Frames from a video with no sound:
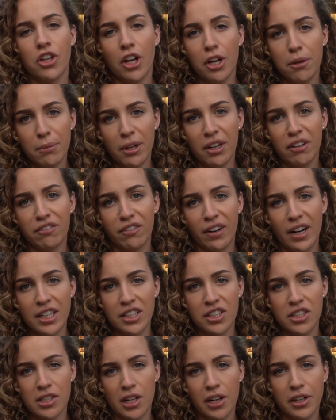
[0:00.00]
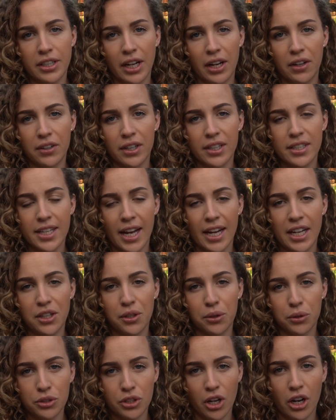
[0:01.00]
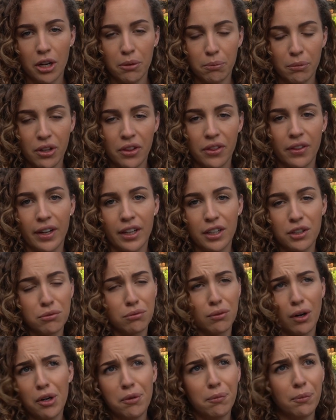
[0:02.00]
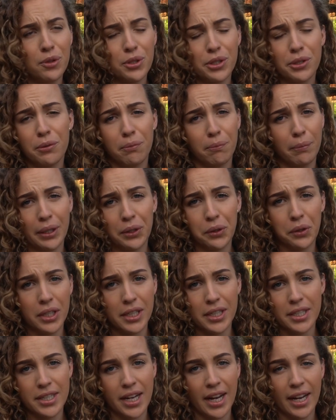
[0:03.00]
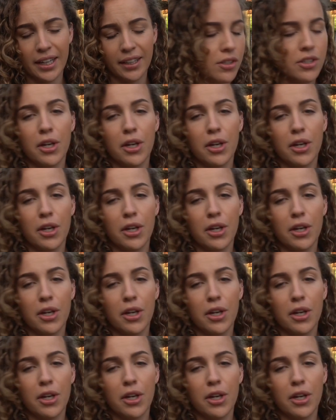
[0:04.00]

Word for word: Don't be afraid to slow down and take your time with things. Rome wasn't built in a day.